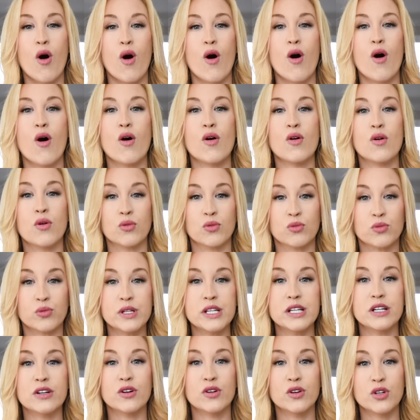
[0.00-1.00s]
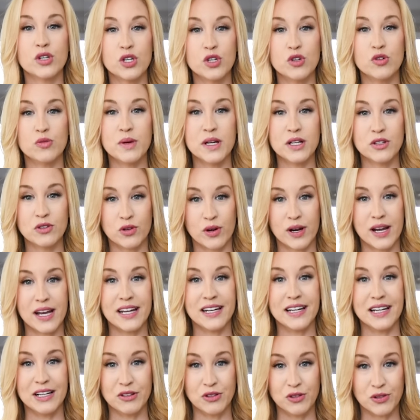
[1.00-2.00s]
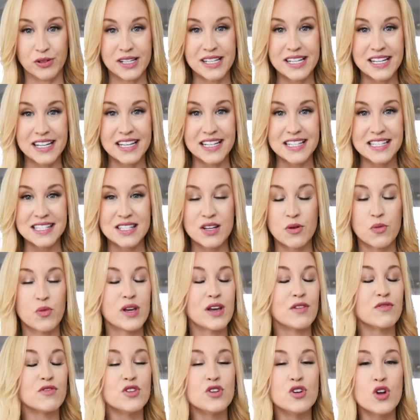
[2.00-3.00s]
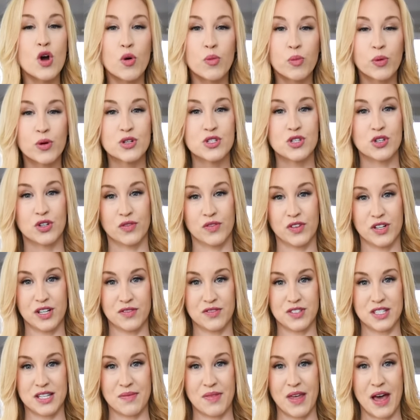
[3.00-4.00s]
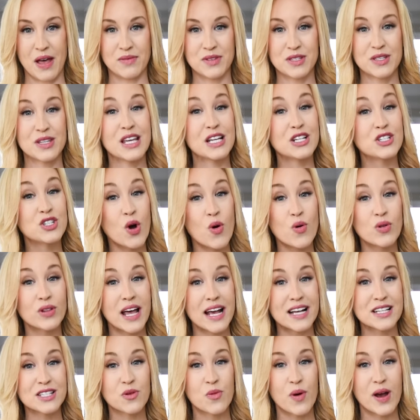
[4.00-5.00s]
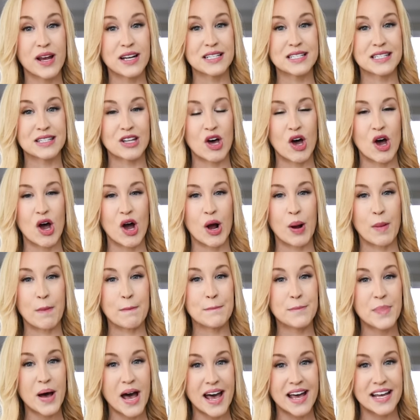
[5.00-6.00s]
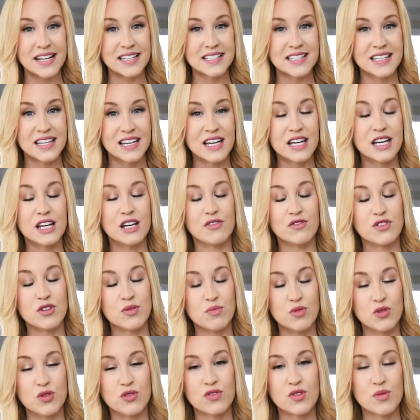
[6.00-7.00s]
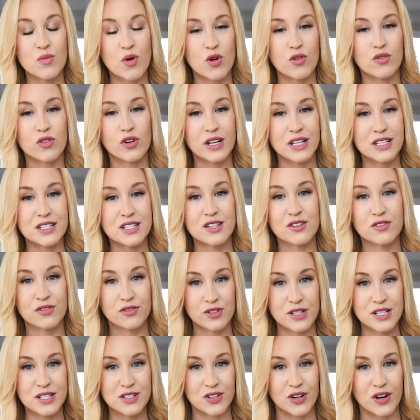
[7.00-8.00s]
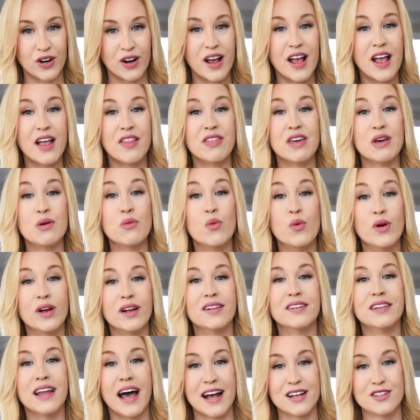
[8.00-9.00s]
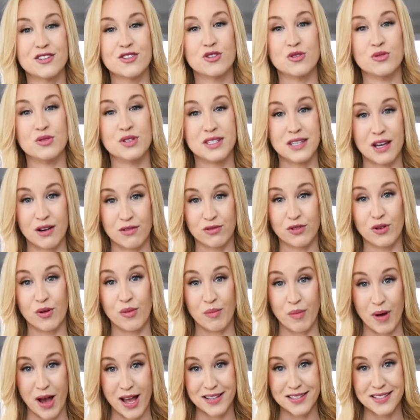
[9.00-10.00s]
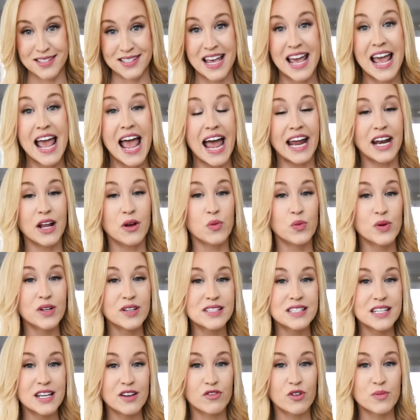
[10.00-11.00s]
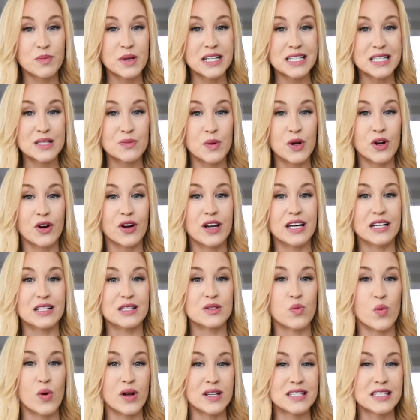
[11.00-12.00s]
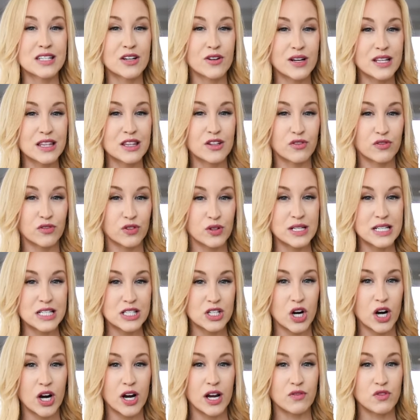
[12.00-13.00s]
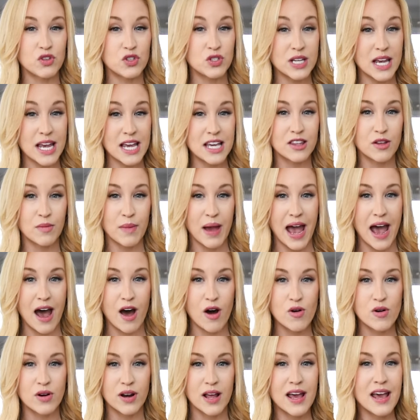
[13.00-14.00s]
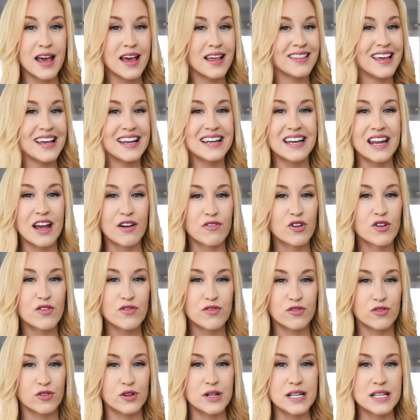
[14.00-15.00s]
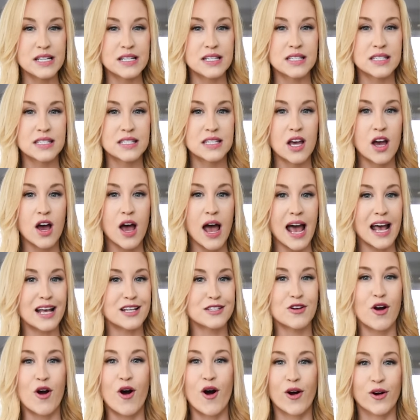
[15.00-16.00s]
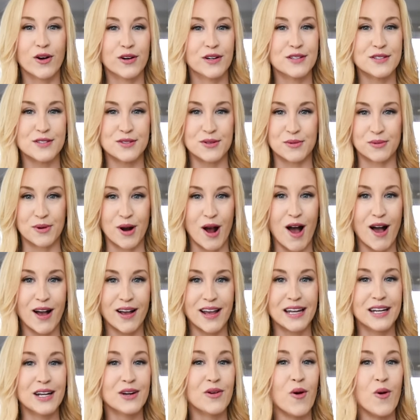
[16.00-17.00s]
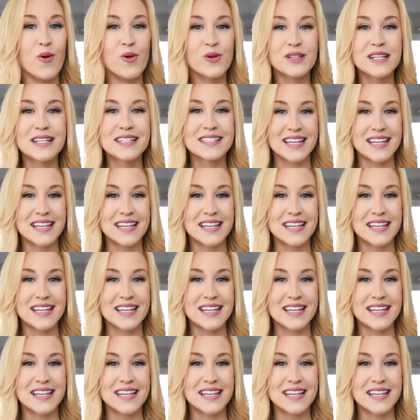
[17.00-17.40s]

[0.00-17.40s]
all real human-grade ingredients. We have no preservatives in them, so they don't last quite as long, but if you move them over into the freezer, they will last you several months. And I will say from experience, once they're in the freezer, if you take them out, they never freeze as hard as a rock, and it only